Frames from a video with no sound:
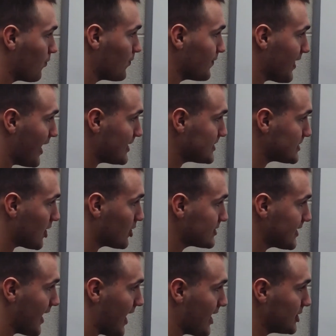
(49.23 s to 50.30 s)
that's our
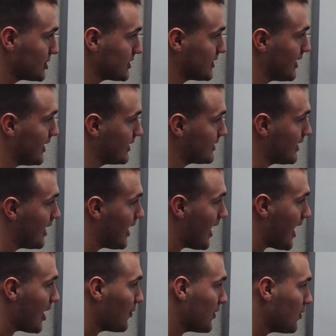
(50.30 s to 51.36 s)
tangent line.
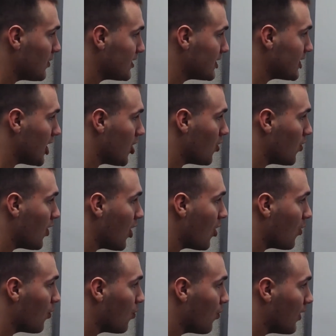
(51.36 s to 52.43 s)
And we want to know
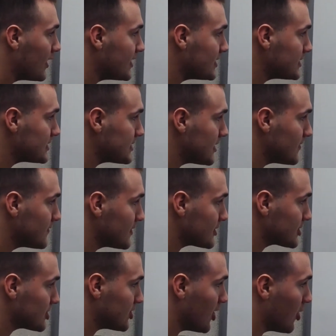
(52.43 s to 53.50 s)
what is the
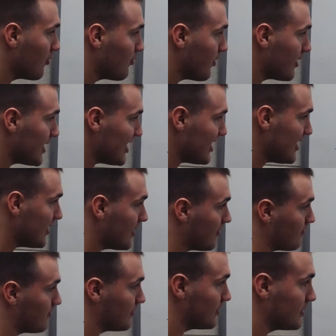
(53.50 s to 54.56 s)
slope,
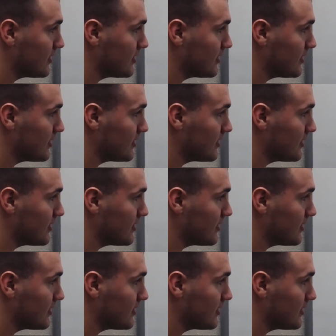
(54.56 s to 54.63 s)
m.